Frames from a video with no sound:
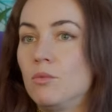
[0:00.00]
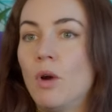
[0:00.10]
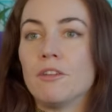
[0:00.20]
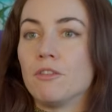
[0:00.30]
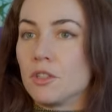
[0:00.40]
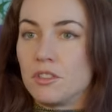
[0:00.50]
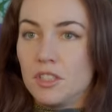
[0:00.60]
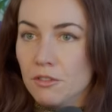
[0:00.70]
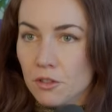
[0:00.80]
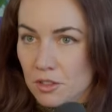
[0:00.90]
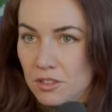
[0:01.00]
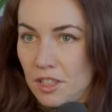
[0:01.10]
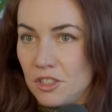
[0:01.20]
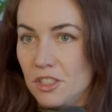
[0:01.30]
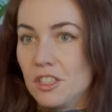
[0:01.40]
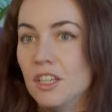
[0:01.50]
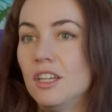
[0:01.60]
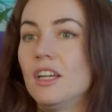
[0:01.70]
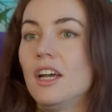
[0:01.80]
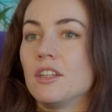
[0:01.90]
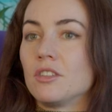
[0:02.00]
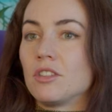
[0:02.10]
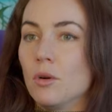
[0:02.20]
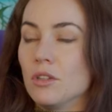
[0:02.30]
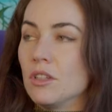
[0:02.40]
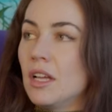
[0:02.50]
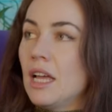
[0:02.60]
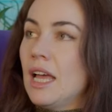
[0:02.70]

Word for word: rainforest deforestation and so on.